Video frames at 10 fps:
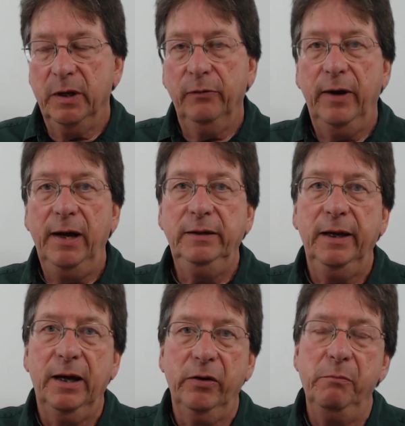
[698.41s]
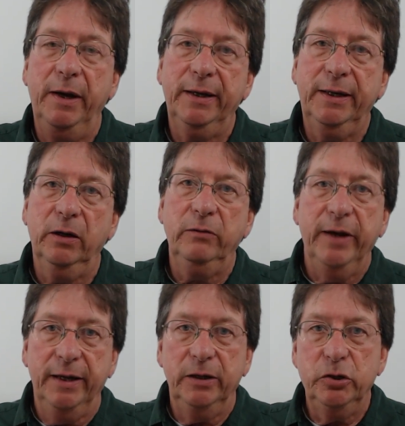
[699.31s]
if I take out a Medicare
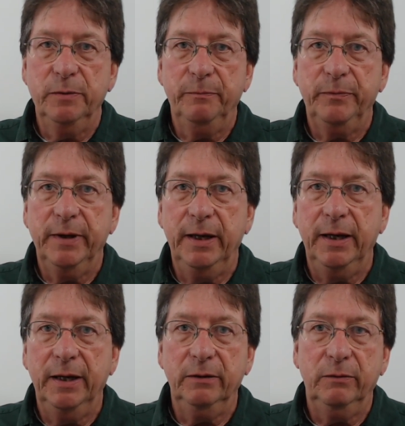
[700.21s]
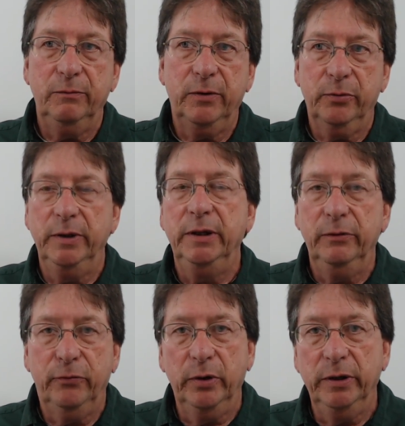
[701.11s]
Advantage and
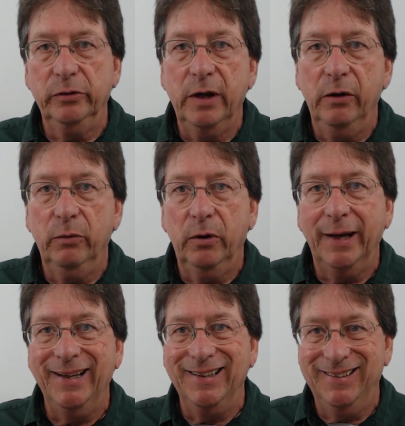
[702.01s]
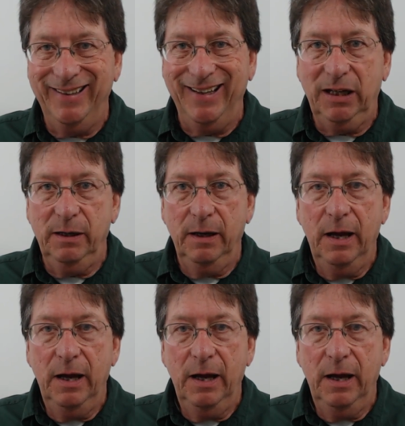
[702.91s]
3-4 years down the road I get sick,